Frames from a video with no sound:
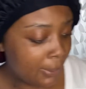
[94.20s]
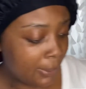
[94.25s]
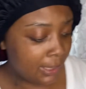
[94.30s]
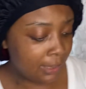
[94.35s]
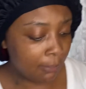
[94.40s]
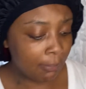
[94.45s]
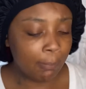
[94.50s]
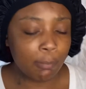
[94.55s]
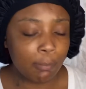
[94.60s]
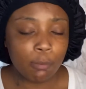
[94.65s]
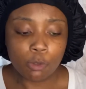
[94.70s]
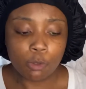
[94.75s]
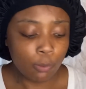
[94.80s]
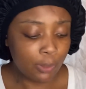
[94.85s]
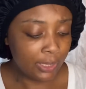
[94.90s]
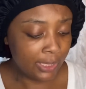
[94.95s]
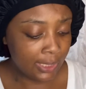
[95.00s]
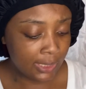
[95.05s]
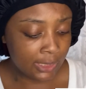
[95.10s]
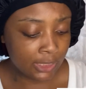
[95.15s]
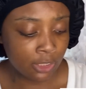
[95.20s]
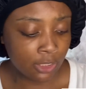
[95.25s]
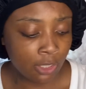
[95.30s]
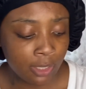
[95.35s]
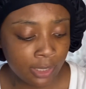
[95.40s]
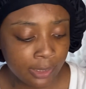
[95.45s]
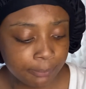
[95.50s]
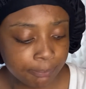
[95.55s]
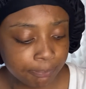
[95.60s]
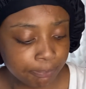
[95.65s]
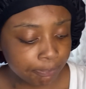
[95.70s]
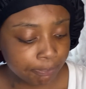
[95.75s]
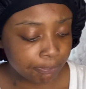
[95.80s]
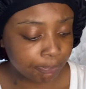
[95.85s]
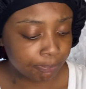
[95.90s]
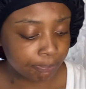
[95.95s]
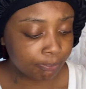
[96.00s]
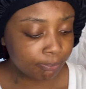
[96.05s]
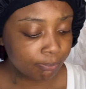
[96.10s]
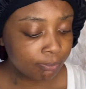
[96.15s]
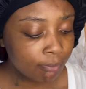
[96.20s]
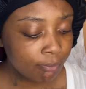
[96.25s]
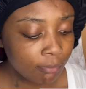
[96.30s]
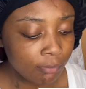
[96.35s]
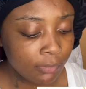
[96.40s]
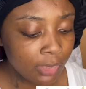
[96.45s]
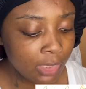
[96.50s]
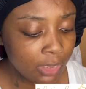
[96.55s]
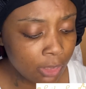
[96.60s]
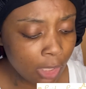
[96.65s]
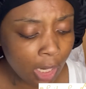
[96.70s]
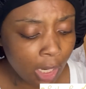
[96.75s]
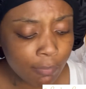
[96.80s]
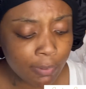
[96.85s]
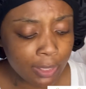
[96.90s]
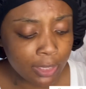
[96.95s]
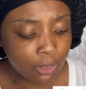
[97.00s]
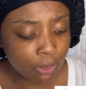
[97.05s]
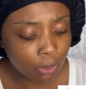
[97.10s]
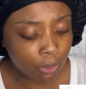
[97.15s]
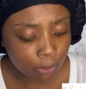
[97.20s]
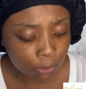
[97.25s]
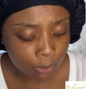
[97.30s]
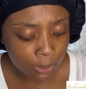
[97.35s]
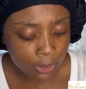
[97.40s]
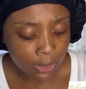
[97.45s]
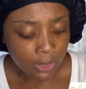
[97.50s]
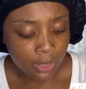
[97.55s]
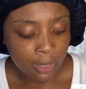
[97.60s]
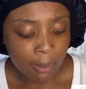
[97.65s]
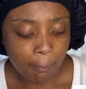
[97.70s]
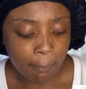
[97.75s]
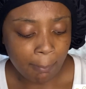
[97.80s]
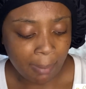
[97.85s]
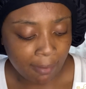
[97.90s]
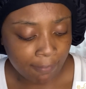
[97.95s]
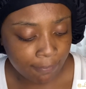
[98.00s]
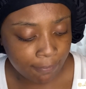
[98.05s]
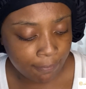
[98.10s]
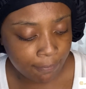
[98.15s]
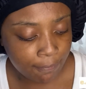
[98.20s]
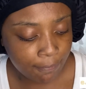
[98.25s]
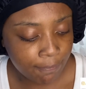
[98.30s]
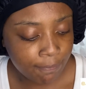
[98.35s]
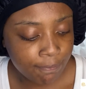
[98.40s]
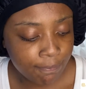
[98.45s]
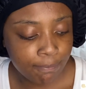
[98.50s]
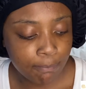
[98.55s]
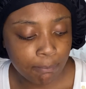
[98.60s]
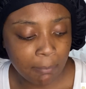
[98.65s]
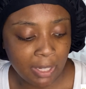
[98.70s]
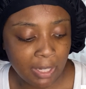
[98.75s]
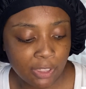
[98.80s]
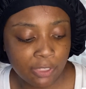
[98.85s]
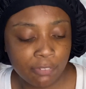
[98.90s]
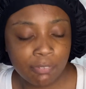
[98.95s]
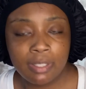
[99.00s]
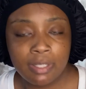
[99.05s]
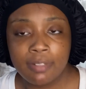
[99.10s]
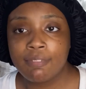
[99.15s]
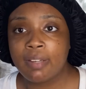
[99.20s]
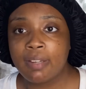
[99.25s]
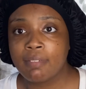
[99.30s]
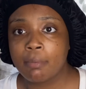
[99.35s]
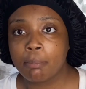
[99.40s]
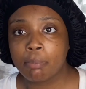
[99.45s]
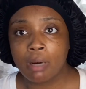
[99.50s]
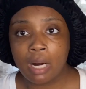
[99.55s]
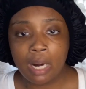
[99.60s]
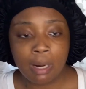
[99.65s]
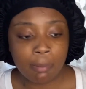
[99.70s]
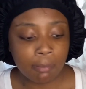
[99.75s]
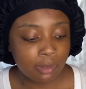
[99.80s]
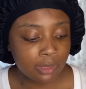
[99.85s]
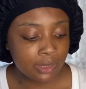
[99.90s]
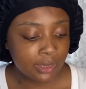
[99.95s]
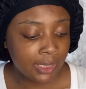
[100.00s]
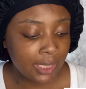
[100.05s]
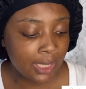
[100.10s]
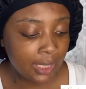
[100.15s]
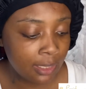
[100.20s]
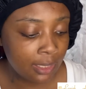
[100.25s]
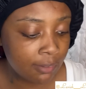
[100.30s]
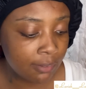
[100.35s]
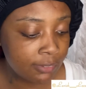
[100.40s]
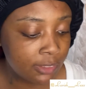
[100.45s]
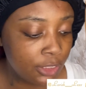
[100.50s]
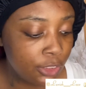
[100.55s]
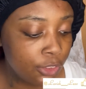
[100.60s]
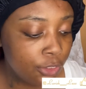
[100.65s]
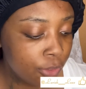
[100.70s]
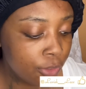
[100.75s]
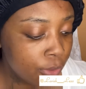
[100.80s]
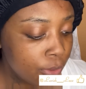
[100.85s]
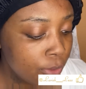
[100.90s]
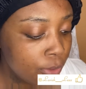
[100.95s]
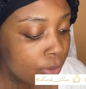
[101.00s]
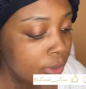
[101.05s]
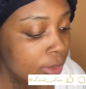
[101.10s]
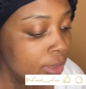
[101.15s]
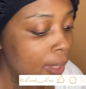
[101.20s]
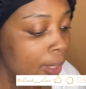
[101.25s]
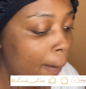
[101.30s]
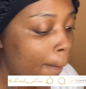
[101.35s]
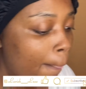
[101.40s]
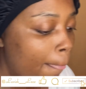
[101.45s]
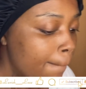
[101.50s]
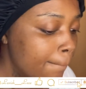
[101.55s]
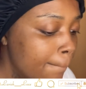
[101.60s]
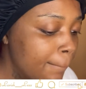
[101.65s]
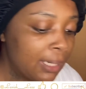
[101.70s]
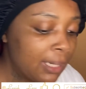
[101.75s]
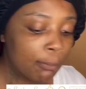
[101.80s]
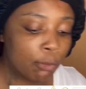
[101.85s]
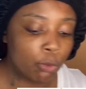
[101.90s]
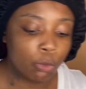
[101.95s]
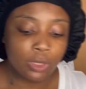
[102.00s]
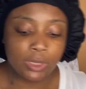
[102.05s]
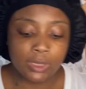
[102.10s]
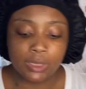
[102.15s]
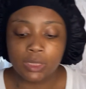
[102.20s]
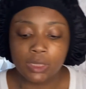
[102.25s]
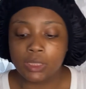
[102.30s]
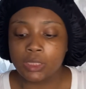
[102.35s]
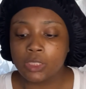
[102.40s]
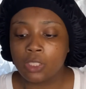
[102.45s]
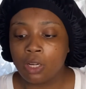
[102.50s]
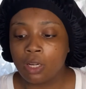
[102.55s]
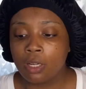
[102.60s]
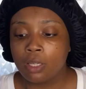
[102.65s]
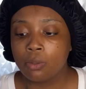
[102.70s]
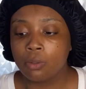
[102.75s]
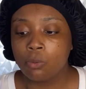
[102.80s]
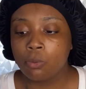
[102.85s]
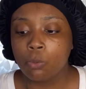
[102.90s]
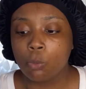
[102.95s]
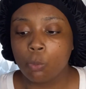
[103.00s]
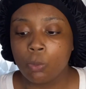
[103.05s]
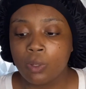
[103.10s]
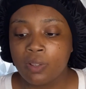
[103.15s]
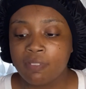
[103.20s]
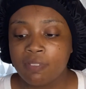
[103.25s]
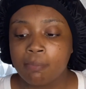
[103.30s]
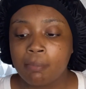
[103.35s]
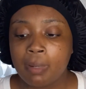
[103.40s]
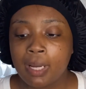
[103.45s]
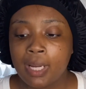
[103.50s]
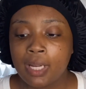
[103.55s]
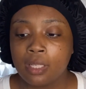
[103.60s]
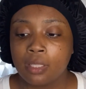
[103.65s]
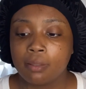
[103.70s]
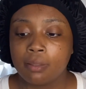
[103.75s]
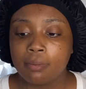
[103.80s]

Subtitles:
anyway, we're gonna go ahead and get started. Y'all already know my 3 favorite primers that I love to use, but I'm gonna start with my